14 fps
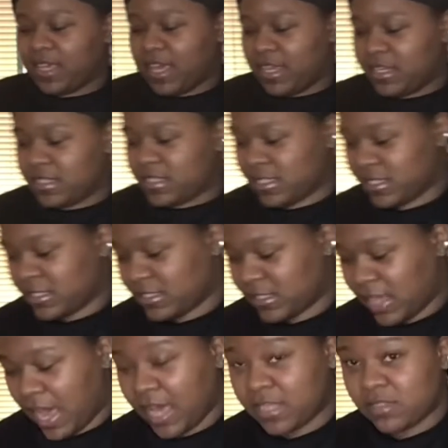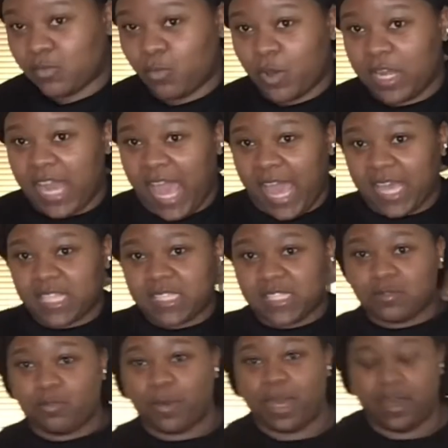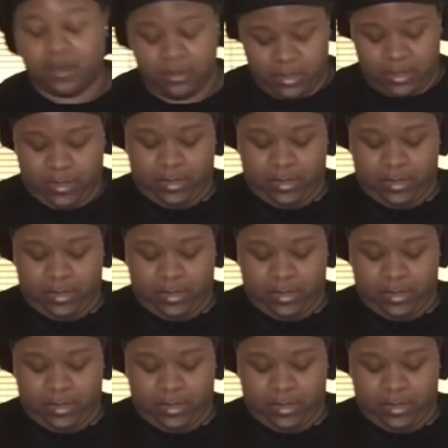Again, this is in size 1X as well.